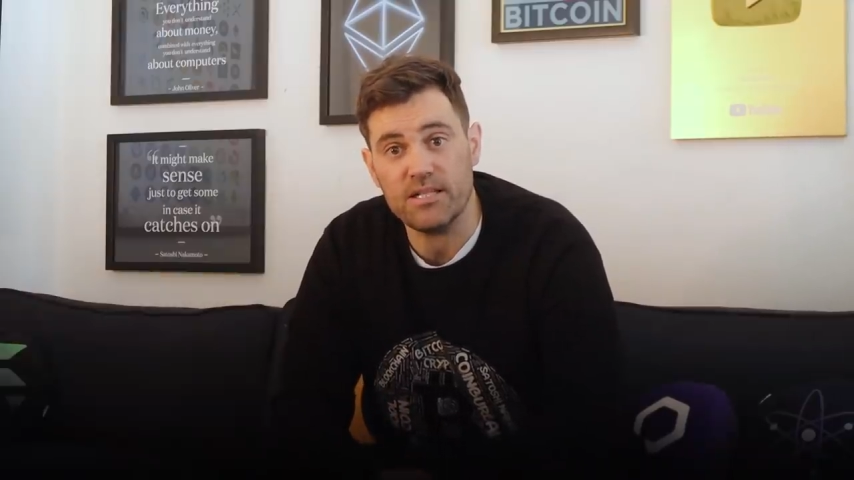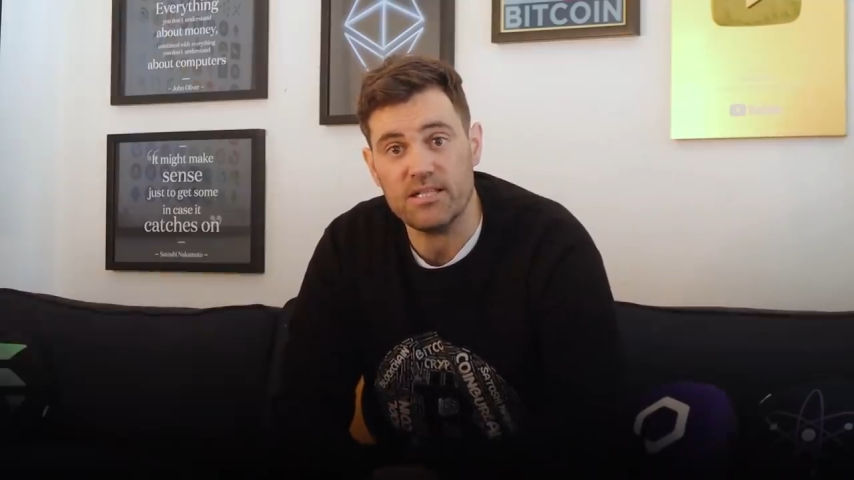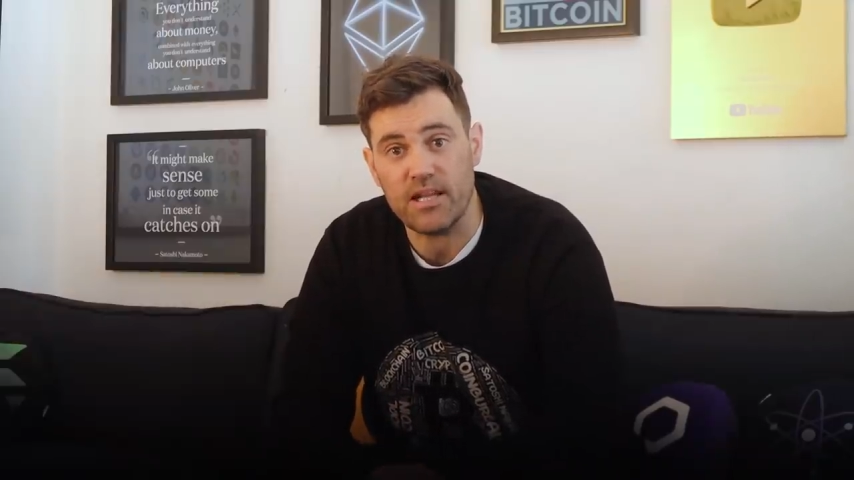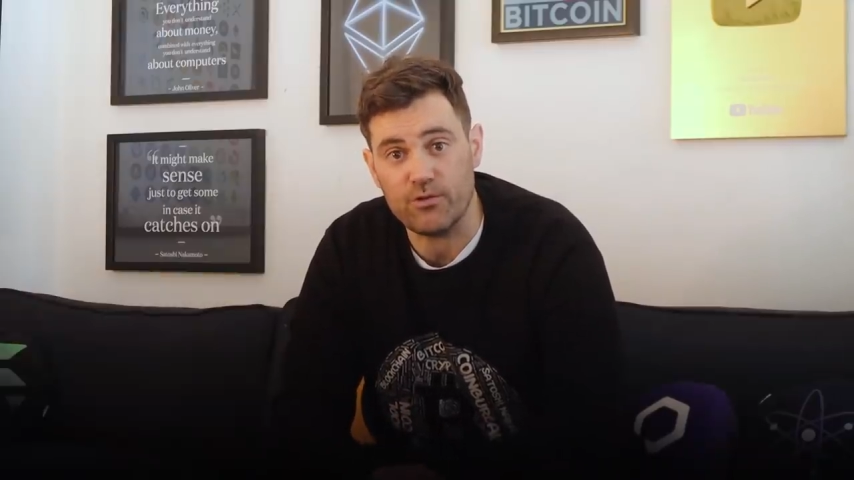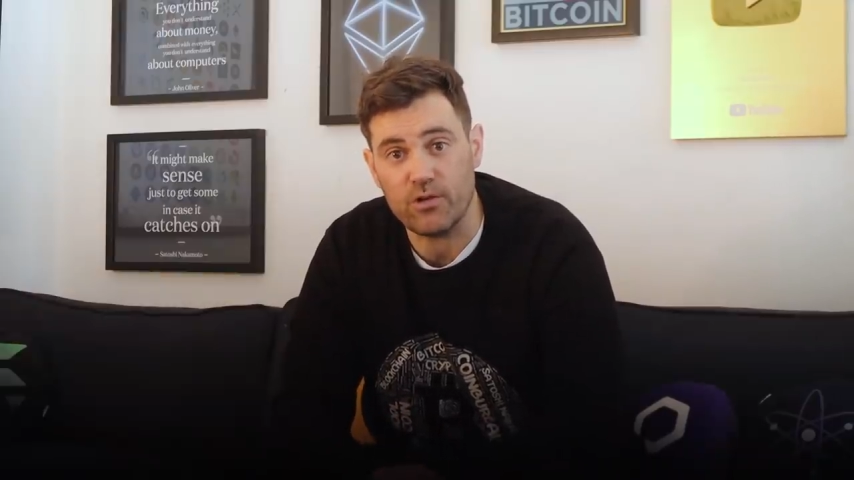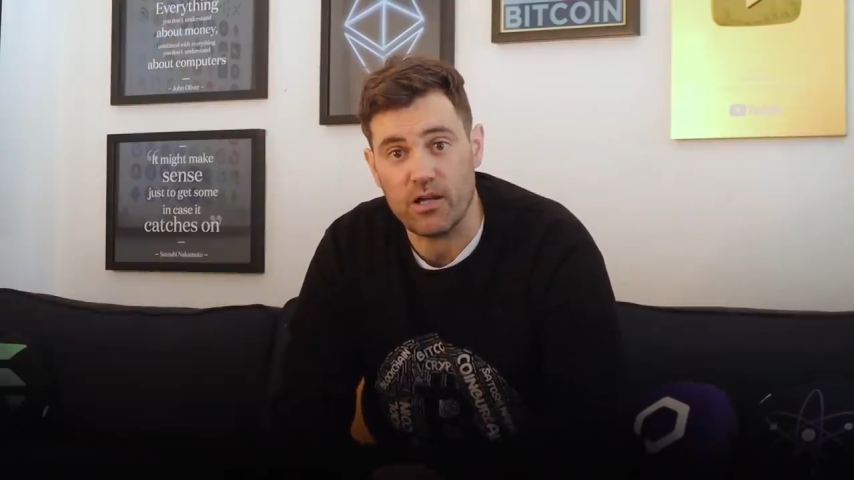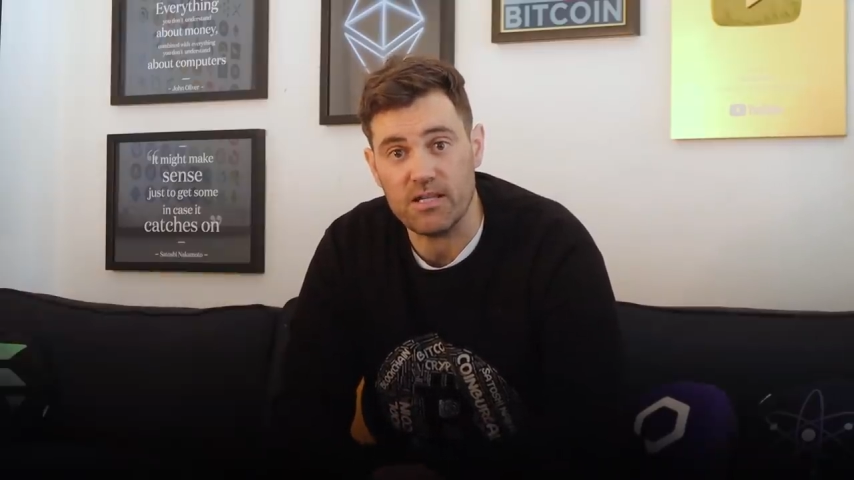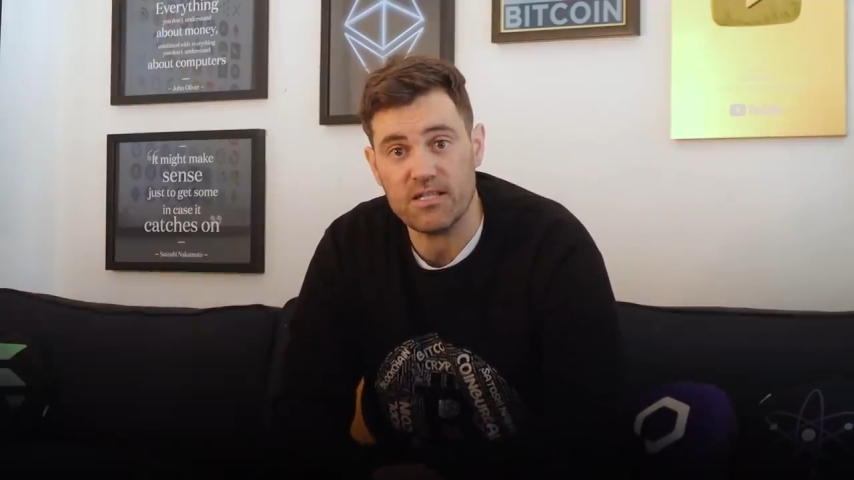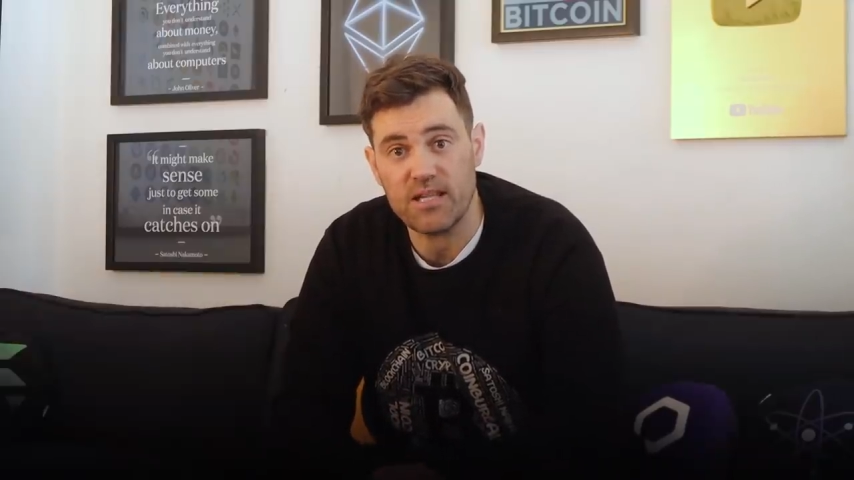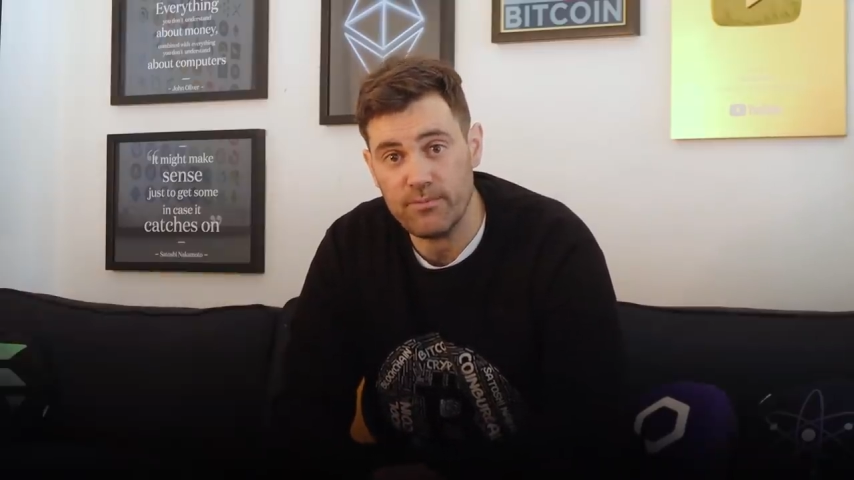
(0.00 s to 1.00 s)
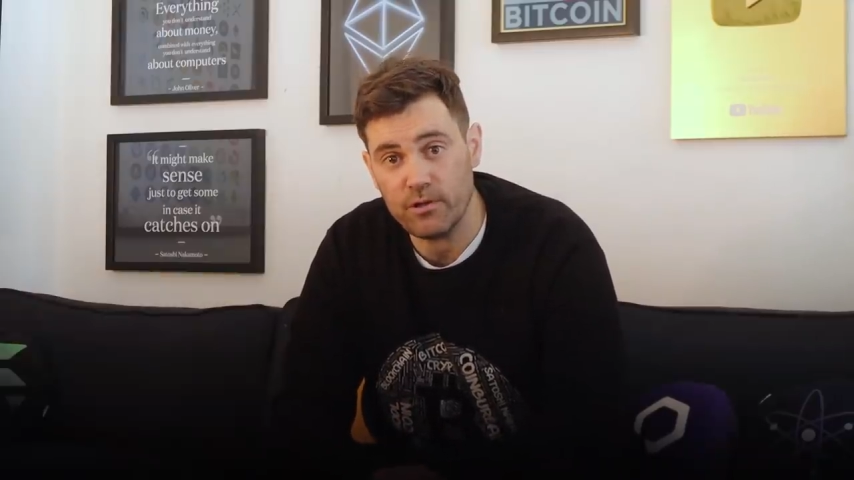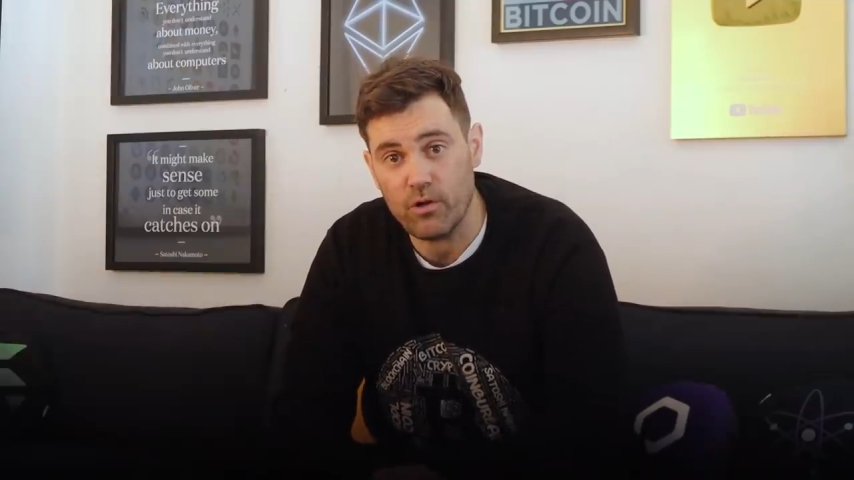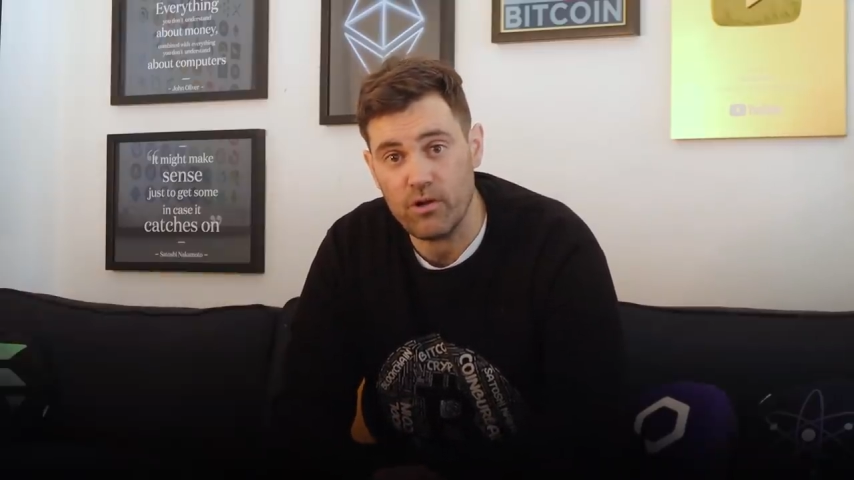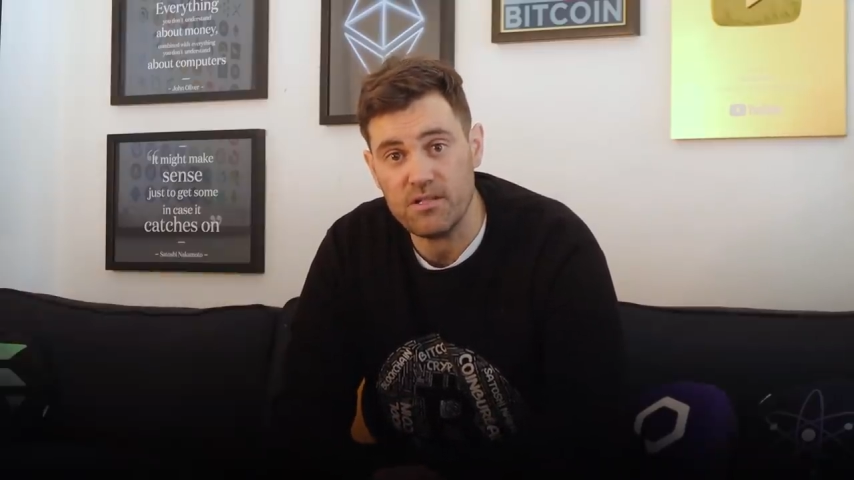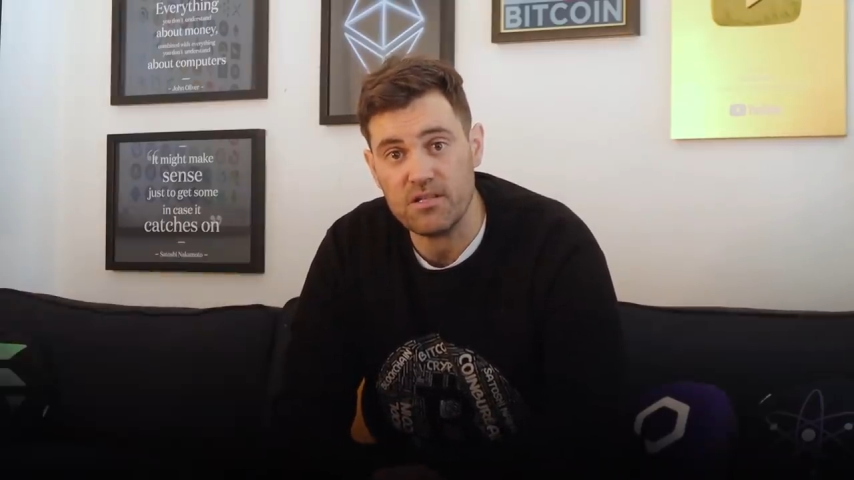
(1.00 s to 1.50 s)
decentralized
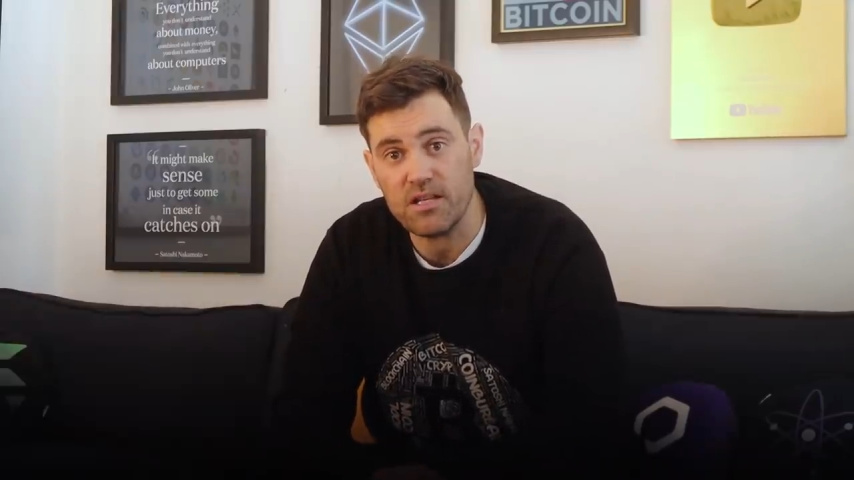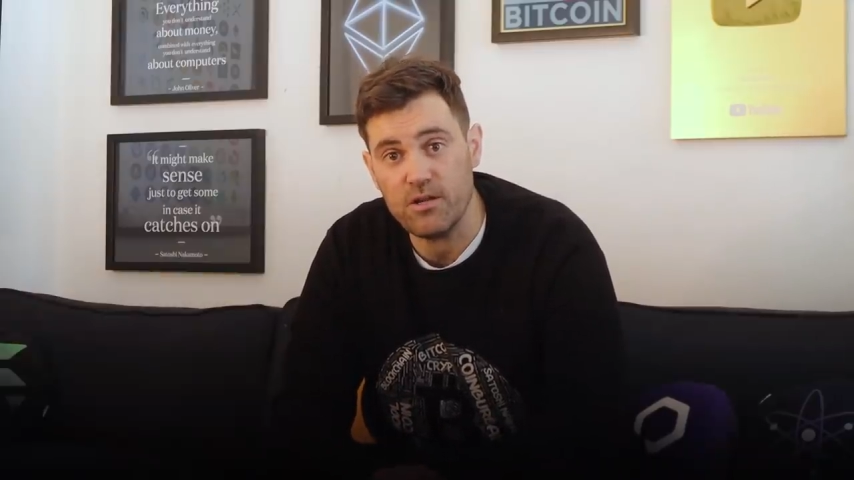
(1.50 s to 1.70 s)
stablecoins